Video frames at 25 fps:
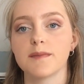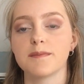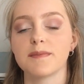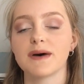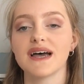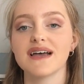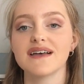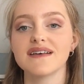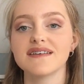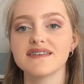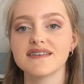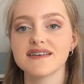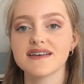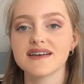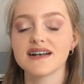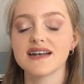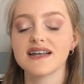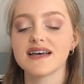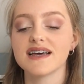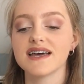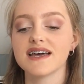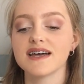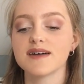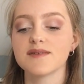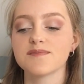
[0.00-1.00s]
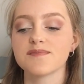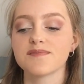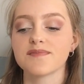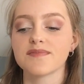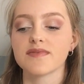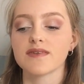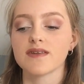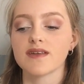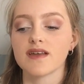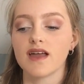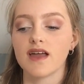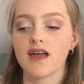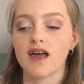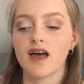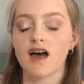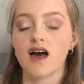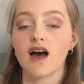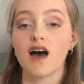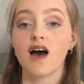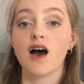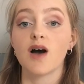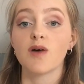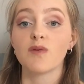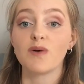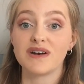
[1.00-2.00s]
basically
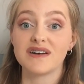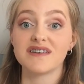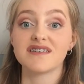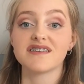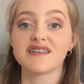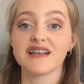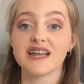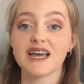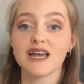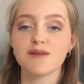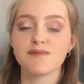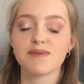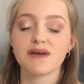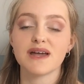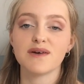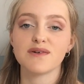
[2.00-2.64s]
went to sleep.